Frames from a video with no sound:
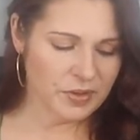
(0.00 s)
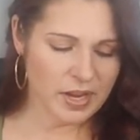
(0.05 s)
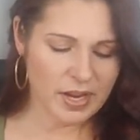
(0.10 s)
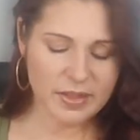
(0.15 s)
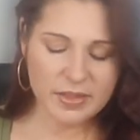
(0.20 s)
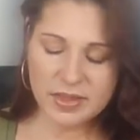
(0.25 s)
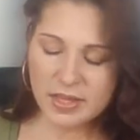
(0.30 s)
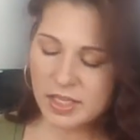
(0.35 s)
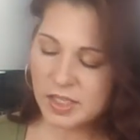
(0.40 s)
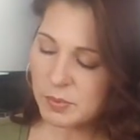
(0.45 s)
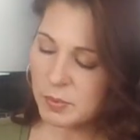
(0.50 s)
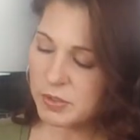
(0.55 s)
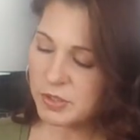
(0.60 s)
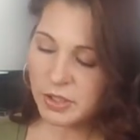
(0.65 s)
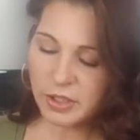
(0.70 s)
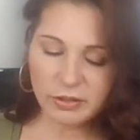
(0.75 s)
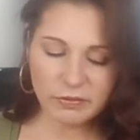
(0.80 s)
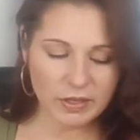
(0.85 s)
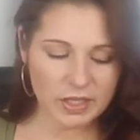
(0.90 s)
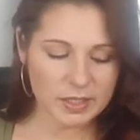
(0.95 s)
In this
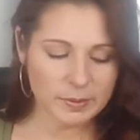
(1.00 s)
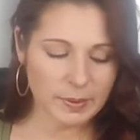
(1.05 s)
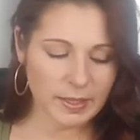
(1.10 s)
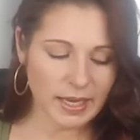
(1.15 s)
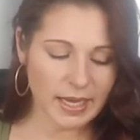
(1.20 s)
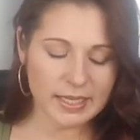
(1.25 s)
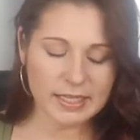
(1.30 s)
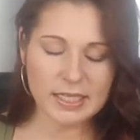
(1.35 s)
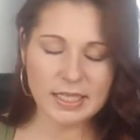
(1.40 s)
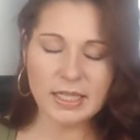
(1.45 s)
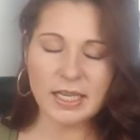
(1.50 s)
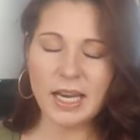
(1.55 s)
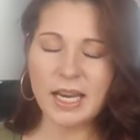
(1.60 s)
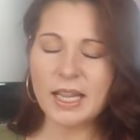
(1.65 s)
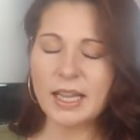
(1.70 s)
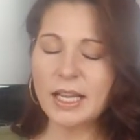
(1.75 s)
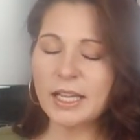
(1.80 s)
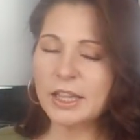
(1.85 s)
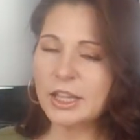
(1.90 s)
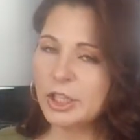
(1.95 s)
particular recipe, I did
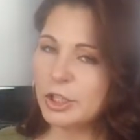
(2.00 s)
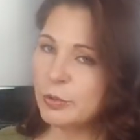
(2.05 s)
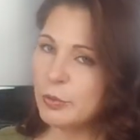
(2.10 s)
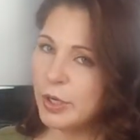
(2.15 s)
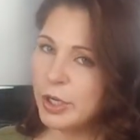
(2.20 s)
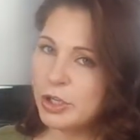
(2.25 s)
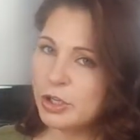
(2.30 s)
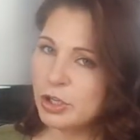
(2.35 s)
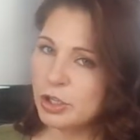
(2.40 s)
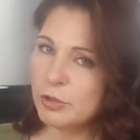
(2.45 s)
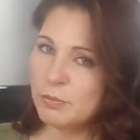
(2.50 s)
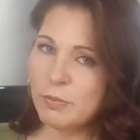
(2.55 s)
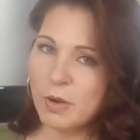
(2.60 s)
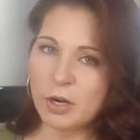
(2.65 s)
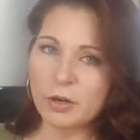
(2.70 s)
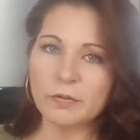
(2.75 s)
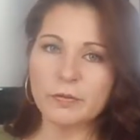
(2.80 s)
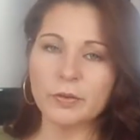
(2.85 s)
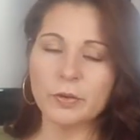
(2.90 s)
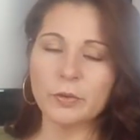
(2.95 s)
not like the granular
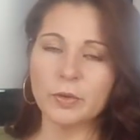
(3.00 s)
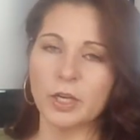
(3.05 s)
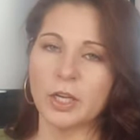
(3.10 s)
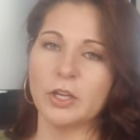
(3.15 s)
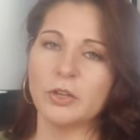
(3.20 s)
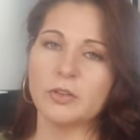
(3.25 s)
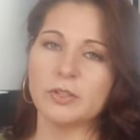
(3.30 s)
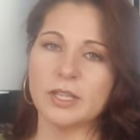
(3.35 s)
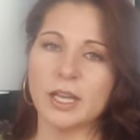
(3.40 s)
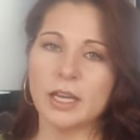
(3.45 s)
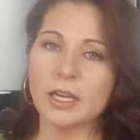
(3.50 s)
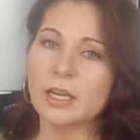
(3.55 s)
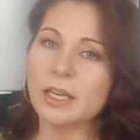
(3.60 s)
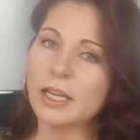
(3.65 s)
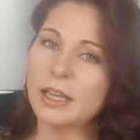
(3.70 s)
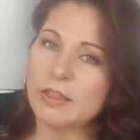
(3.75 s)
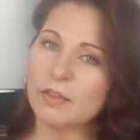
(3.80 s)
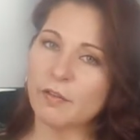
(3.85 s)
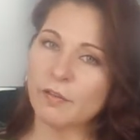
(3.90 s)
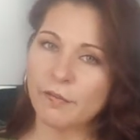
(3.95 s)
monk fruit when I used that
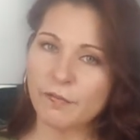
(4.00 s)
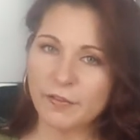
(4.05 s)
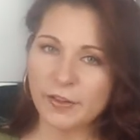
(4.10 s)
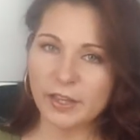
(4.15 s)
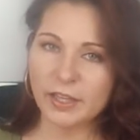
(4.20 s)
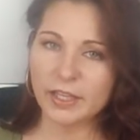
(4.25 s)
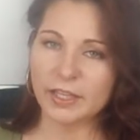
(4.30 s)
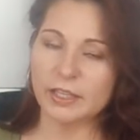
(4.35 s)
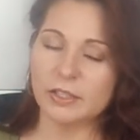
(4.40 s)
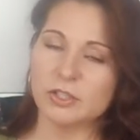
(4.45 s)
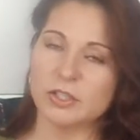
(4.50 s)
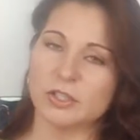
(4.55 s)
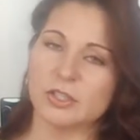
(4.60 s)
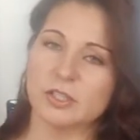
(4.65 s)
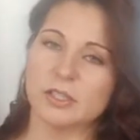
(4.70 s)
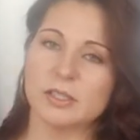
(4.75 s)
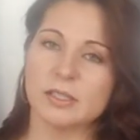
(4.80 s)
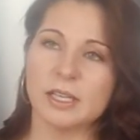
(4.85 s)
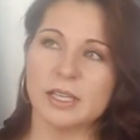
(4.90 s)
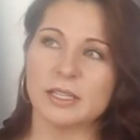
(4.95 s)
in the filling.
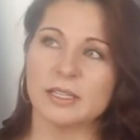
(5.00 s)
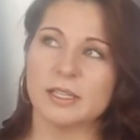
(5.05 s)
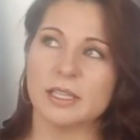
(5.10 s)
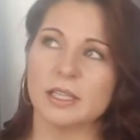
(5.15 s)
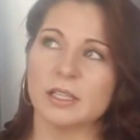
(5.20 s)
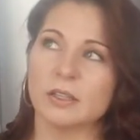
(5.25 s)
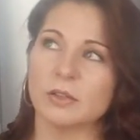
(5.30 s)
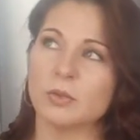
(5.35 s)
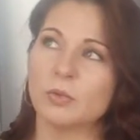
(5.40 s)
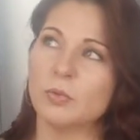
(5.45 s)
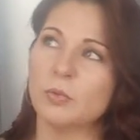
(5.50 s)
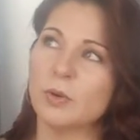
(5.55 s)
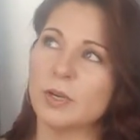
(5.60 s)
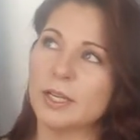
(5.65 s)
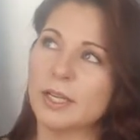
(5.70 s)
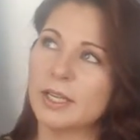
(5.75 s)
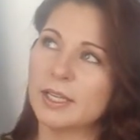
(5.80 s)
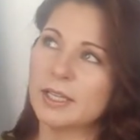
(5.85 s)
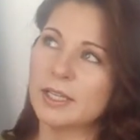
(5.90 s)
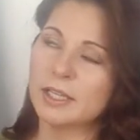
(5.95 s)
It didn't
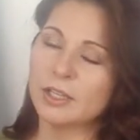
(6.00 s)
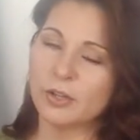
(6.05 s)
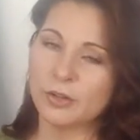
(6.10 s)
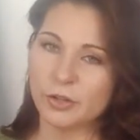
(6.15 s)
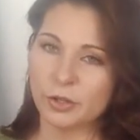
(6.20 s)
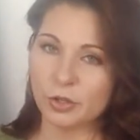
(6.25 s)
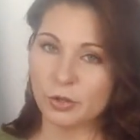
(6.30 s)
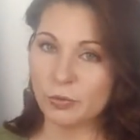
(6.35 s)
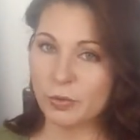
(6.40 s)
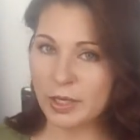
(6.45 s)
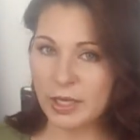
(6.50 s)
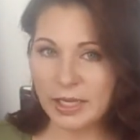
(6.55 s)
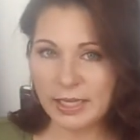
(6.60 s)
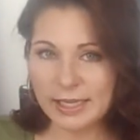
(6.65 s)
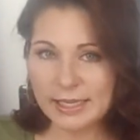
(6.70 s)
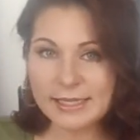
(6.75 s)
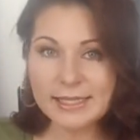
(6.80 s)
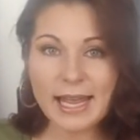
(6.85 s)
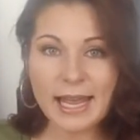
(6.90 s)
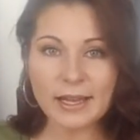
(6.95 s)
quite get all the
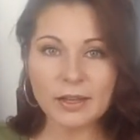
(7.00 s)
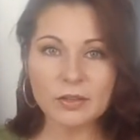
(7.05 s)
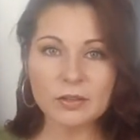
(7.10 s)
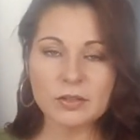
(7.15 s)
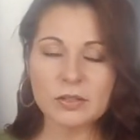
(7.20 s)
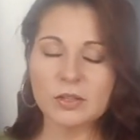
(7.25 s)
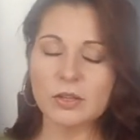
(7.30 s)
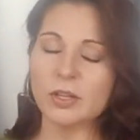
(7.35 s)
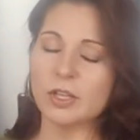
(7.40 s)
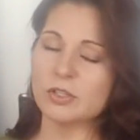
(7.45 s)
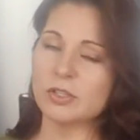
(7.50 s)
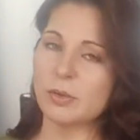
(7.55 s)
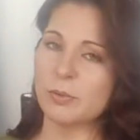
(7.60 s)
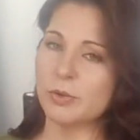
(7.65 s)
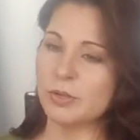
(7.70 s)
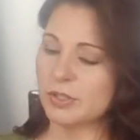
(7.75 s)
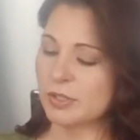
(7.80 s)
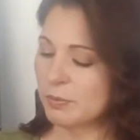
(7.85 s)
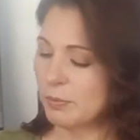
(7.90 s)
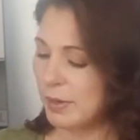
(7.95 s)
grittiness out, so that's why I'm
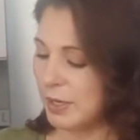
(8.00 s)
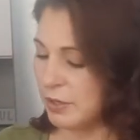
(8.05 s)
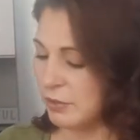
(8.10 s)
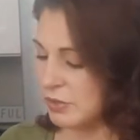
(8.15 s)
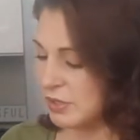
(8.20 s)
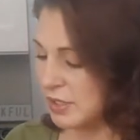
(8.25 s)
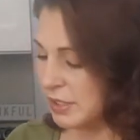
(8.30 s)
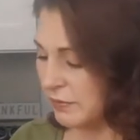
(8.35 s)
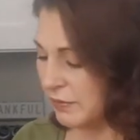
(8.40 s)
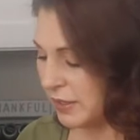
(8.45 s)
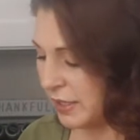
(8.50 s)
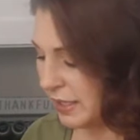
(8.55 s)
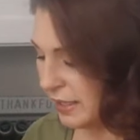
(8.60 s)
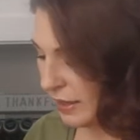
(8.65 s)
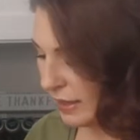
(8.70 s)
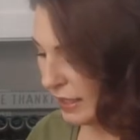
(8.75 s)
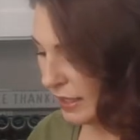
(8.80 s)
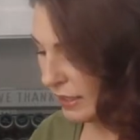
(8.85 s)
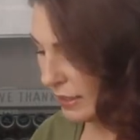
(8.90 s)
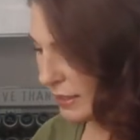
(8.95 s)
using the pure stevia
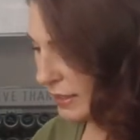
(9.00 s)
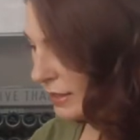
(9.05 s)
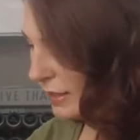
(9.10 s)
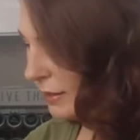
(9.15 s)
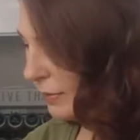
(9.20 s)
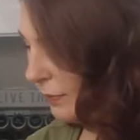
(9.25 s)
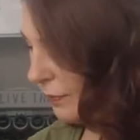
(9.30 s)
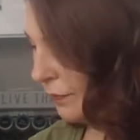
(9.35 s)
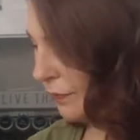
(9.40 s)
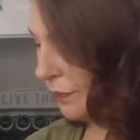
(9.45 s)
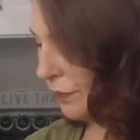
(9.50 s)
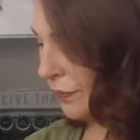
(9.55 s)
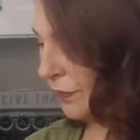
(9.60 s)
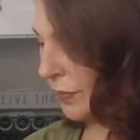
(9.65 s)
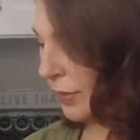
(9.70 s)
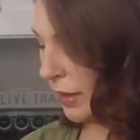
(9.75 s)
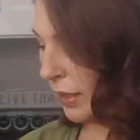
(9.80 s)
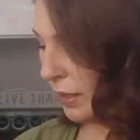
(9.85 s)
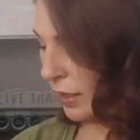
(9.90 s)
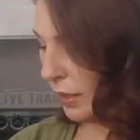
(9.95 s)
in this.
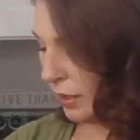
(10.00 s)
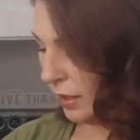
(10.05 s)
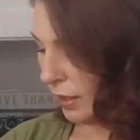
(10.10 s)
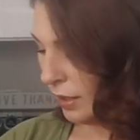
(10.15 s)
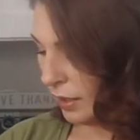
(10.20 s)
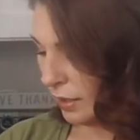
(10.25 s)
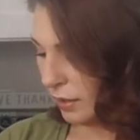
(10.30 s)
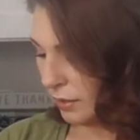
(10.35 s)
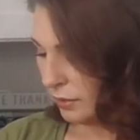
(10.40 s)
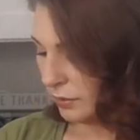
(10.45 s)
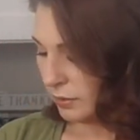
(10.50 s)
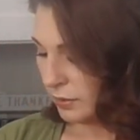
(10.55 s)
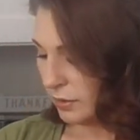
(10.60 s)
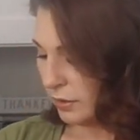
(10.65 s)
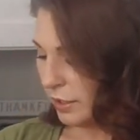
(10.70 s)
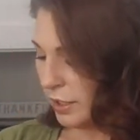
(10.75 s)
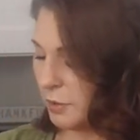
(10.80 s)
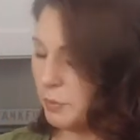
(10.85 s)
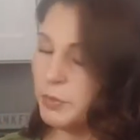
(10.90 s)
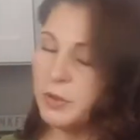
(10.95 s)

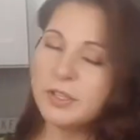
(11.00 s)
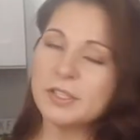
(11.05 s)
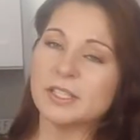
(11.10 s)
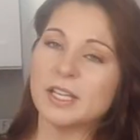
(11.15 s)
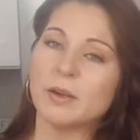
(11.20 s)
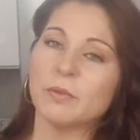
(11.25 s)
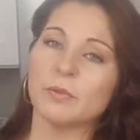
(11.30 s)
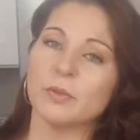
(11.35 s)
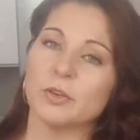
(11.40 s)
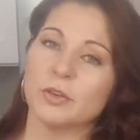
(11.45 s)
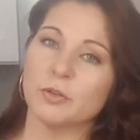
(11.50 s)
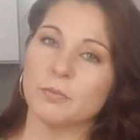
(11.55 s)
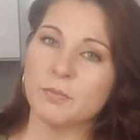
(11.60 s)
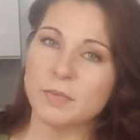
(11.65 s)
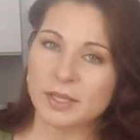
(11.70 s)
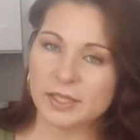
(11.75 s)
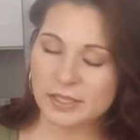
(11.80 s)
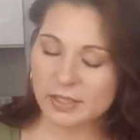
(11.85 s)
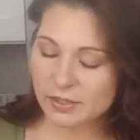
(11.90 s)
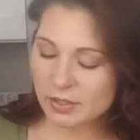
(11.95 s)
Alright, put this down. We're going to
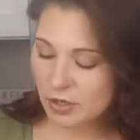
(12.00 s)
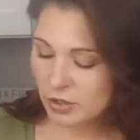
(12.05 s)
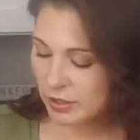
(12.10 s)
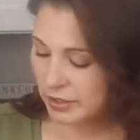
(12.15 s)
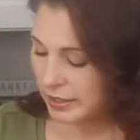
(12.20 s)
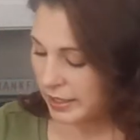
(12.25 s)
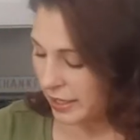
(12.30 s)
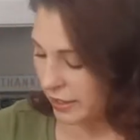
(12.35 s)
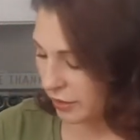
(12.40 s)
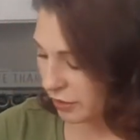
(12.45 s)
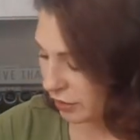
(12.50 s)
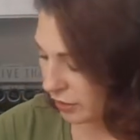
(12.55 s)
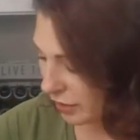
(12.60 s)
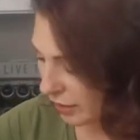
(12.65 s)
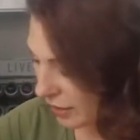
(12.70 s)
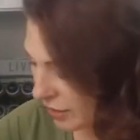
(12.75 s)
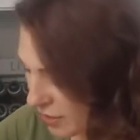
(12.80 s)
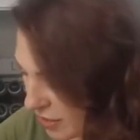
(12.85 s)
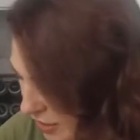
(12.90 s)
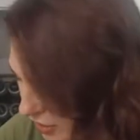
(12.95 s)
mix this all together.
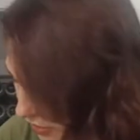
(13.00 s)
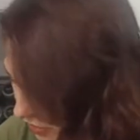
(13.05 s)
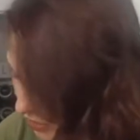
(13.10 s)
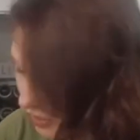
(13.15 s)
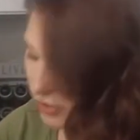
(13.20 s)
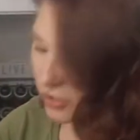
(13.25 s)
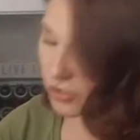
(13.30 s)
Initially